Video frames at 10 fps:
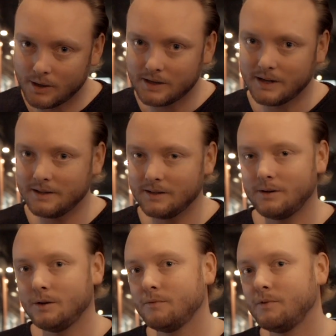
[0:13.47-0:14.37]
but then
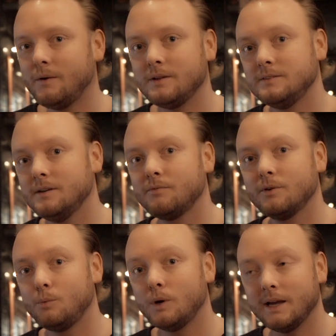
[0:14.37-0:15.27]
on a very
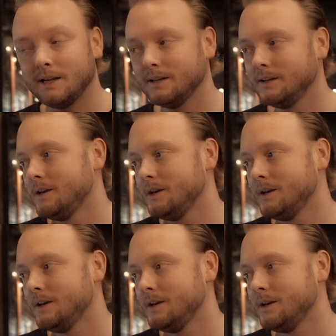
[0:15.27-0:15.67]
different way.